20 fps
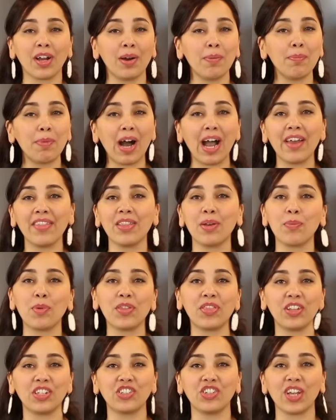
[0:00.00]
combine them
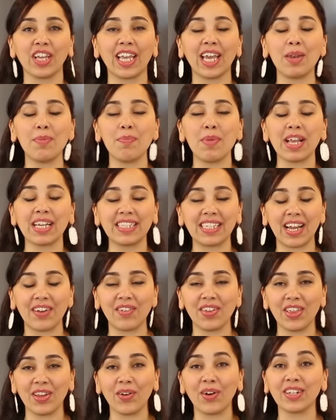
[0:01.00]
with the chicken. Mix
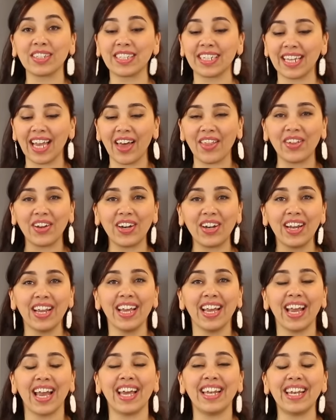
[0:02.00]
everything all together.
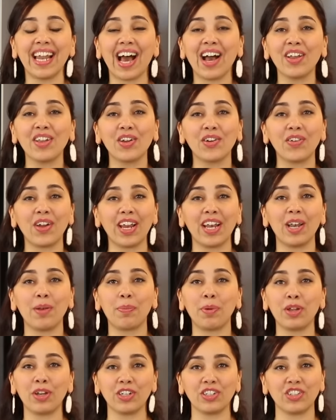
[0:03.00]
And now you're ready to
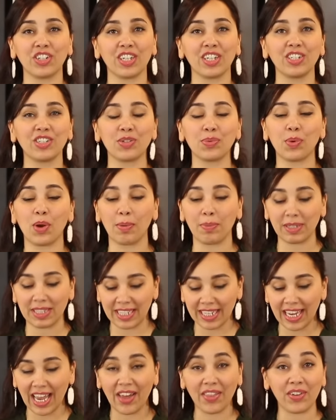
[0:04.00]
put your chicken shawarma
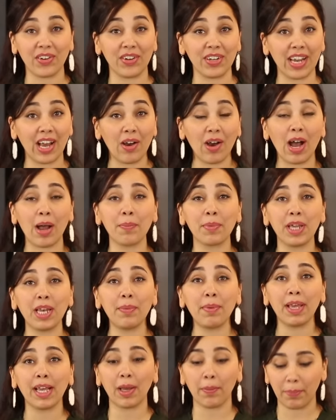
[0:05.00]
together. And now I'm going to
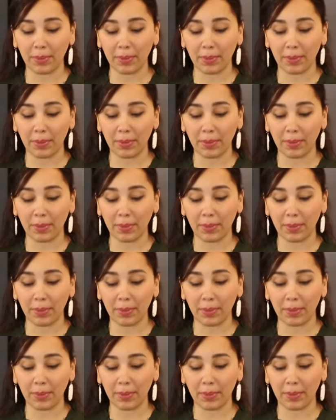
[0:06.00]
make a